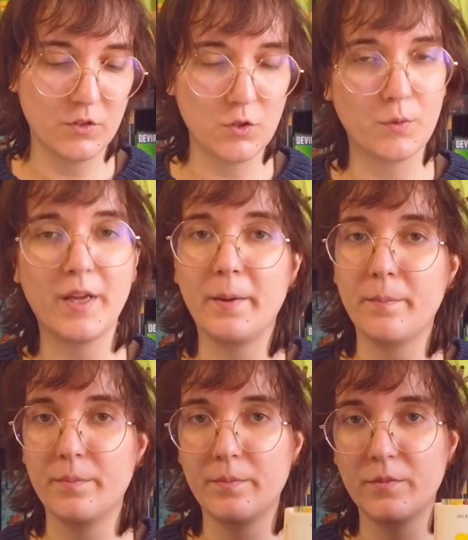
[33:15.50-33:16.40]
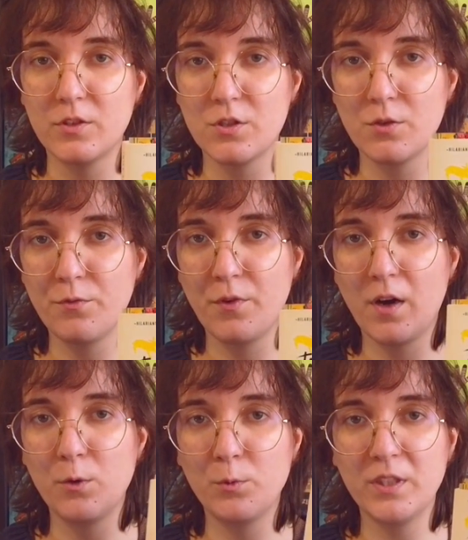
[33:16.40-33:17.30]
So yeah, so
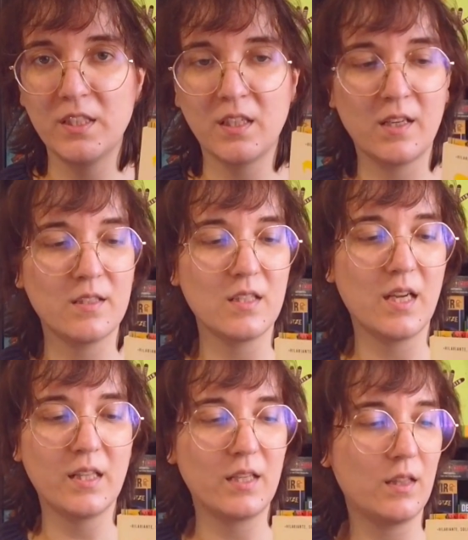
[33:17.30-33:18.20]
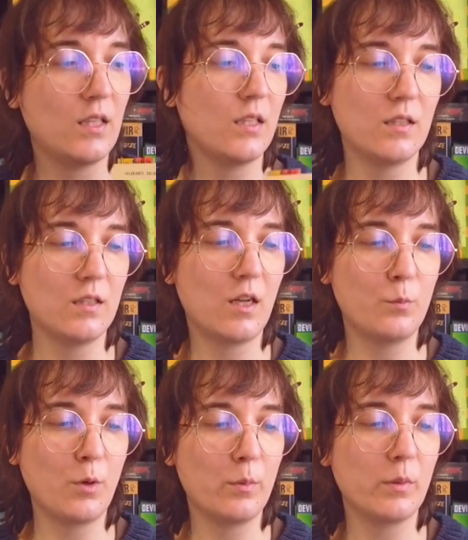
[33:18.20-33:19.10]
far really nice, and I think I'll
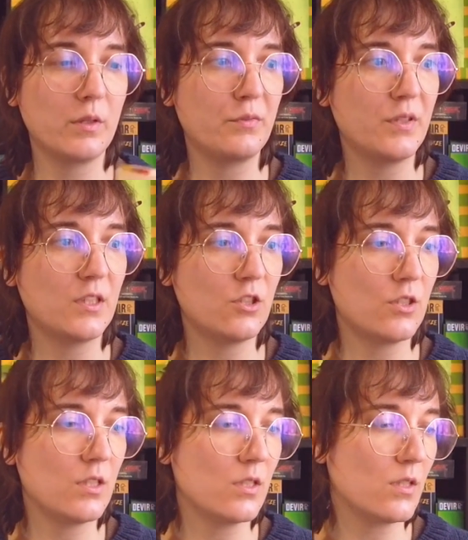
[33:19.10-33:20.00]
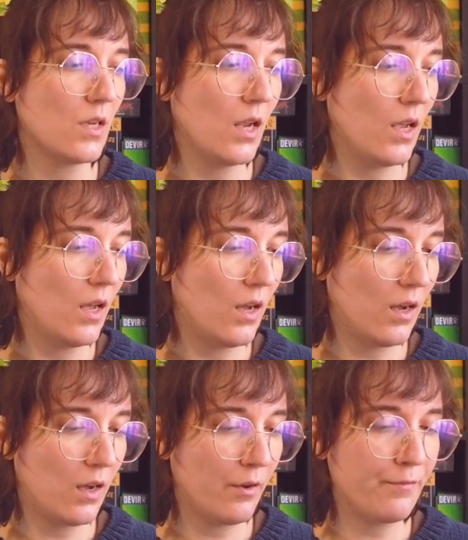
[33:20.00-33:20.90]
probably finish this
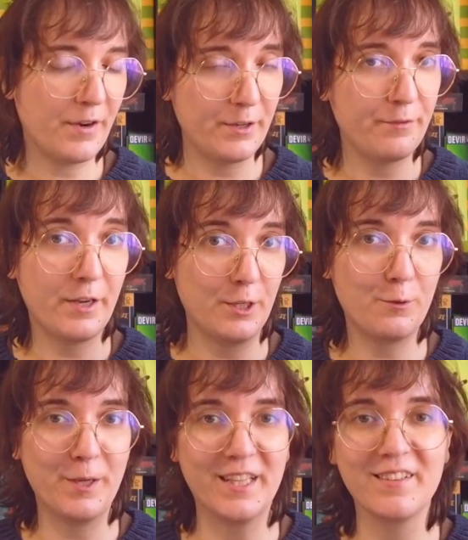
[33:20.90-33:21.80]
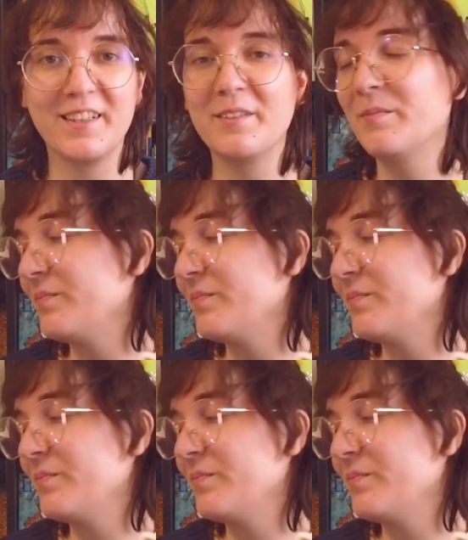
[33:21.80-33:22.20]
very, very quickly.